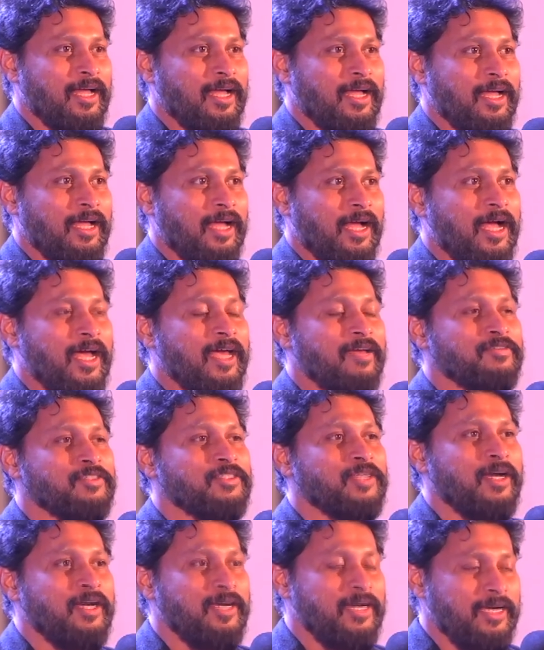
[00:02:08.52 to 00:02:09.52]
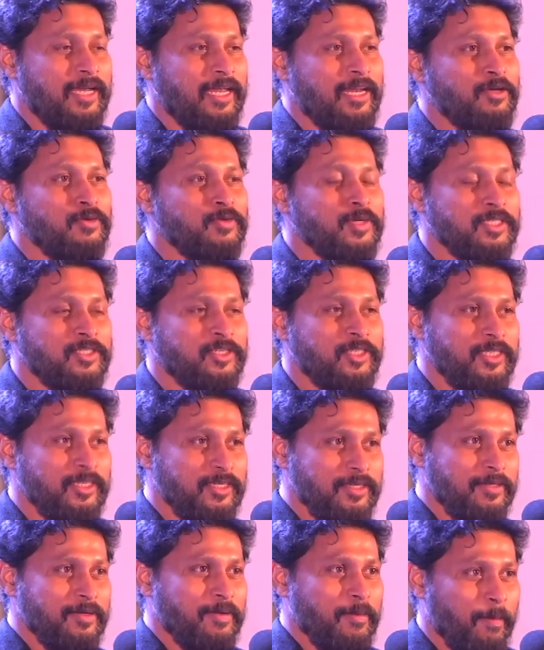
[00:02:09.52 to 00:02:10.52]
I have studied in Delhi University
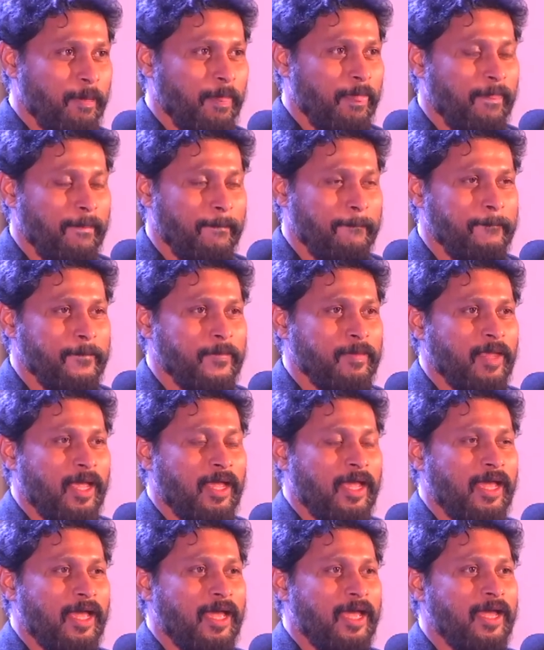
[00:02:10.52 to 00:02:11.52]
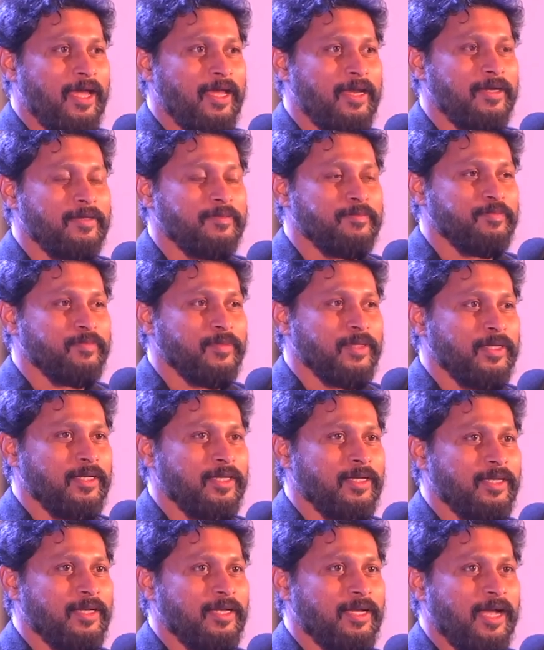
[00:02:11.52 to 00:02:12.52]
and
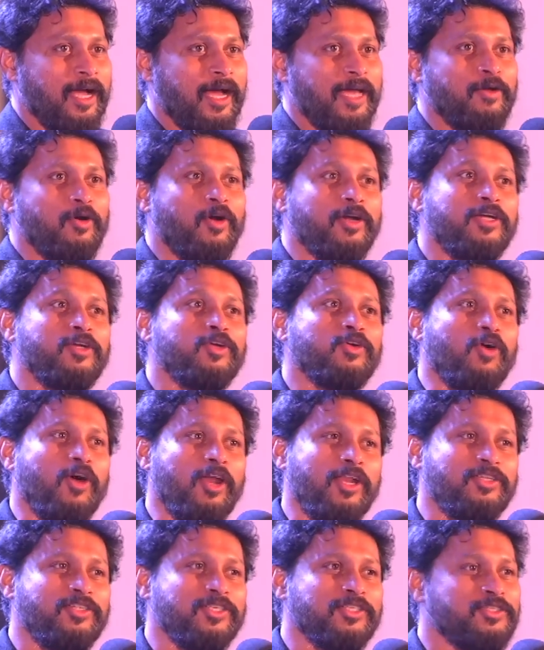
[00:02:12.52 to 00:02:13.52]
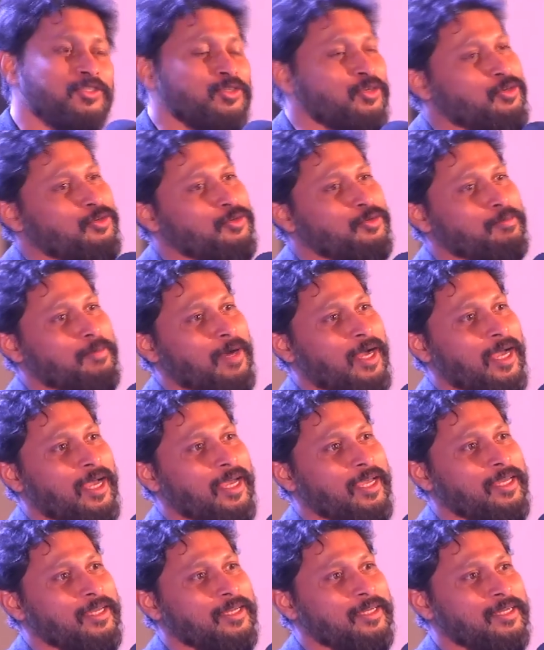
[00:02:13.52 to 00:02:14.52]
I got into colleges through my
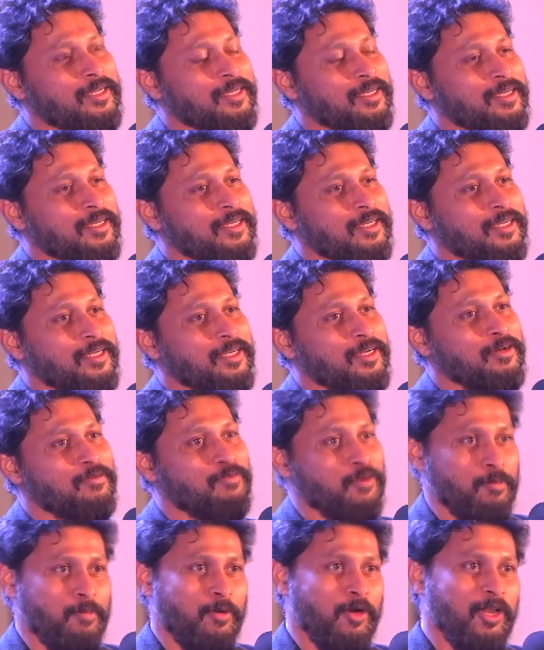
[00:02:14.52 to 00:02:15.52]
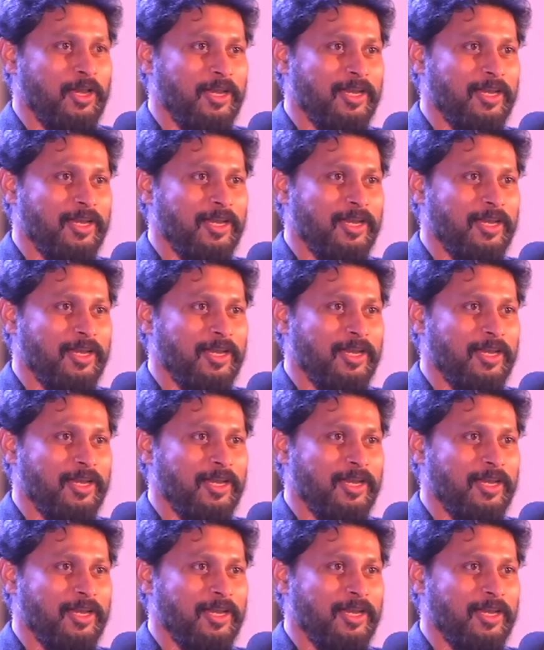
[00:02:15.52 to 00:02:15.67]
football.